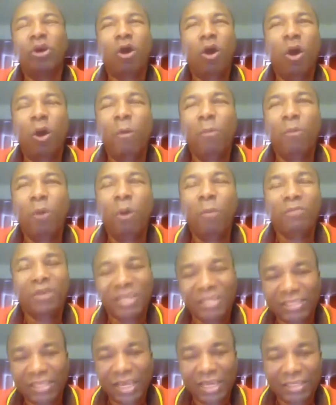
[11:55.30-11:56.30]

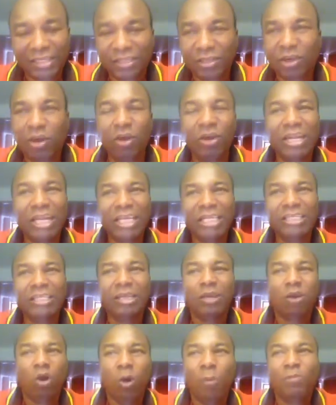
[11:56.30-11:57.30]
omniscient. God is
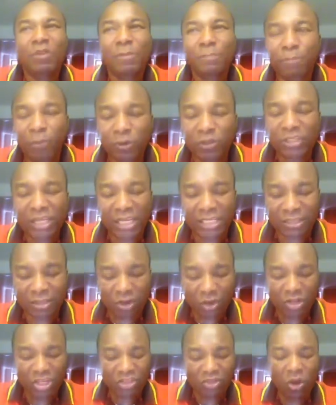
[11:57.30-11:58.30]
omnipotent.
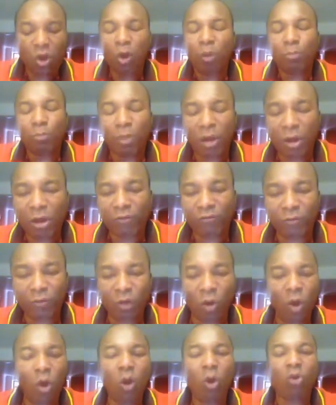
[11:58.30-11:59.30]
God is
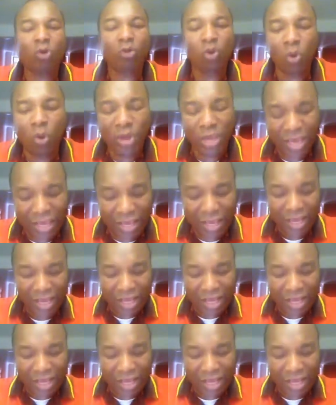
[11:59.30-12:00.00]
all-powerful, all-knowing.